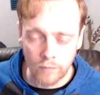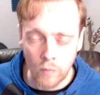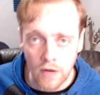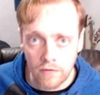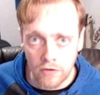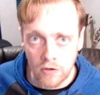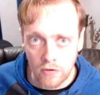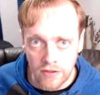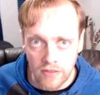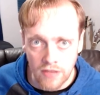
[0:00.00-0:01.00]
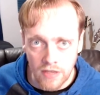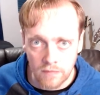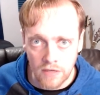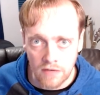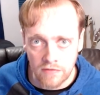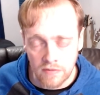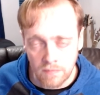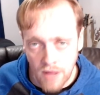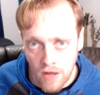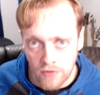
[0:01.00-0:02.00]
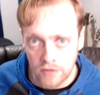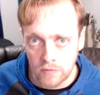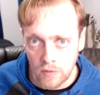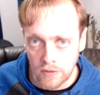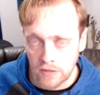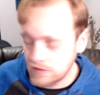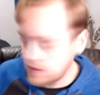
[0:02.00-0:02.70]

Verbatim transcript: Whatever goofy thing comes out of his mouth is what we're going to say